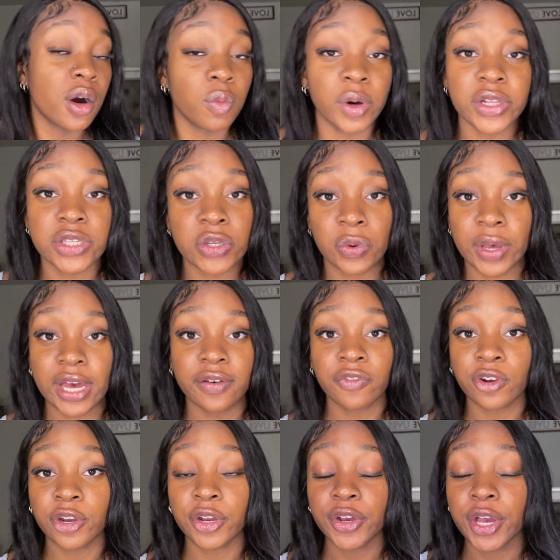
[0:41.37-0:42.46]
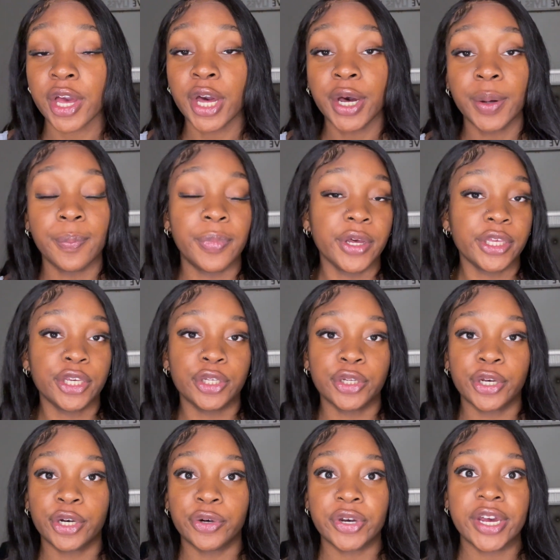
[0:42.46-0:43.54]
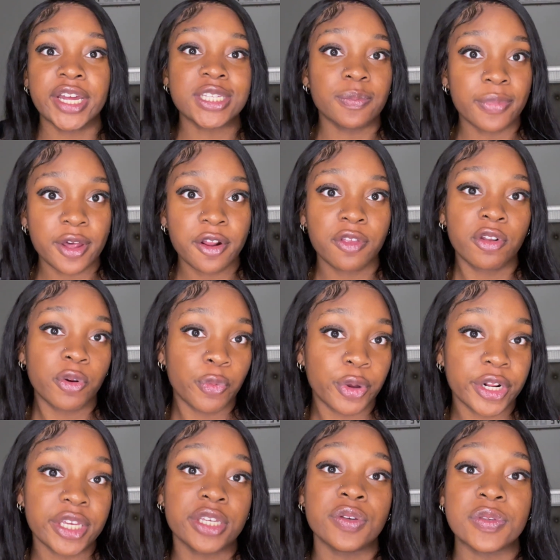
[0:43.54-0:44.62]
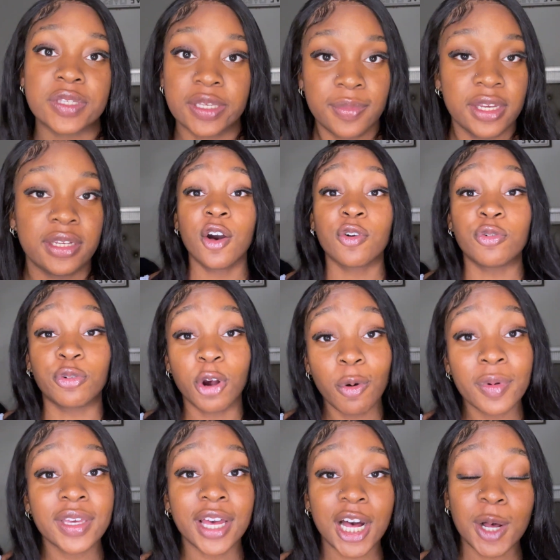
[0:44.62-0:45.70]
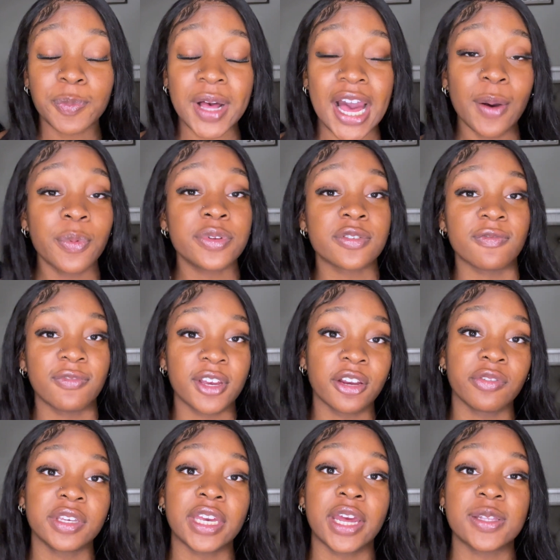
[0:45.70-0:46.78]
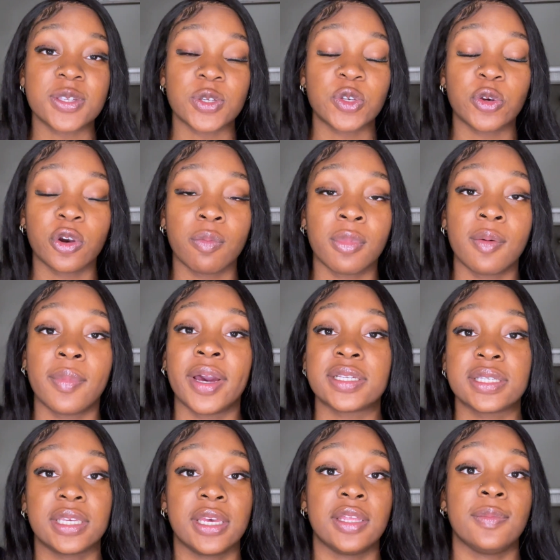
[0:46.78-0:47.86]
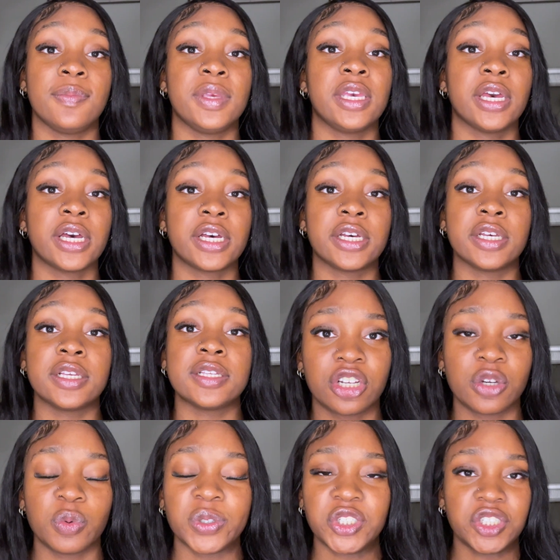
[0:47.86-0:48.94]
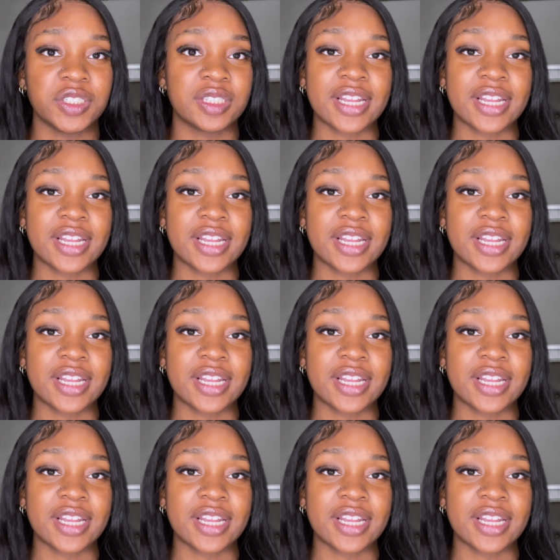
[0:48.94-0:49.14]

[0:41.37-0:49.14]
whatsoever but you know it's better than what it used to be growing up i was very insecure about my skin because it was just